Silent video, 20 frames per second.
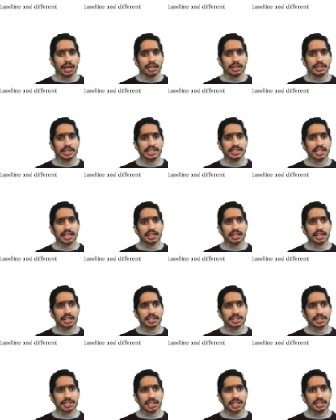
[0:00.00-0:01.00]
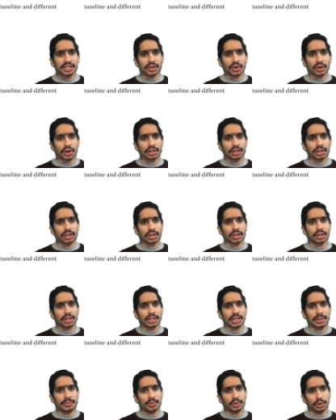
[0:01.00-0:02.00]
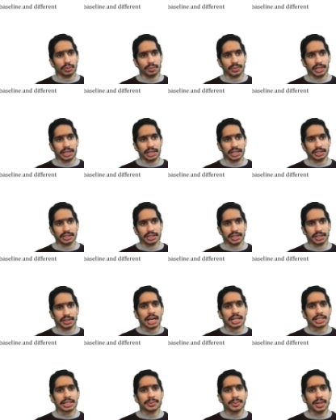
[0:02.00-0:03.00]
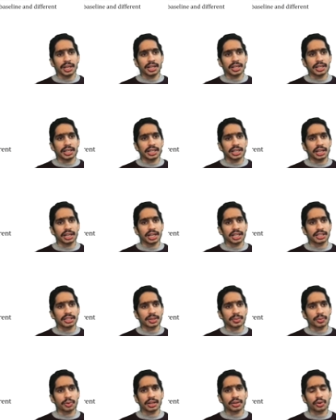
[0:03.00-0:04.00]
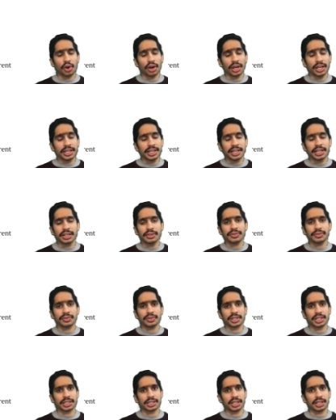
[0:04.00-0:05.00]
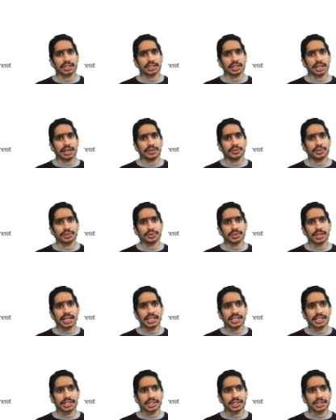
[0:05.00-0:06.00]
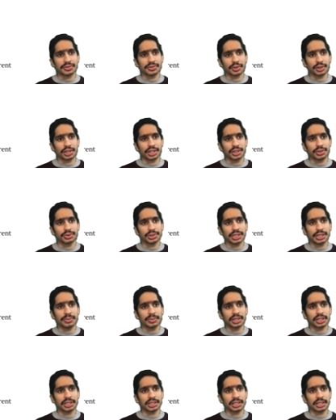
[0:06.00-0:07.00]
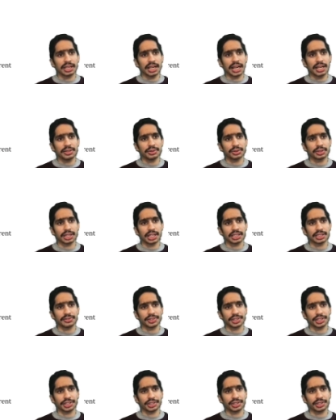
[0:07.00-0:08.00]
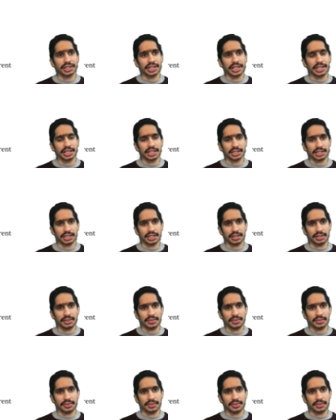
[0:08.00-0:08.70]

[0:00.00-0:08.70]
These are our results on the DeepGlobe dataset. Similarly, here are some qualitative results and visualizations for the UC Merced land use classification dataset.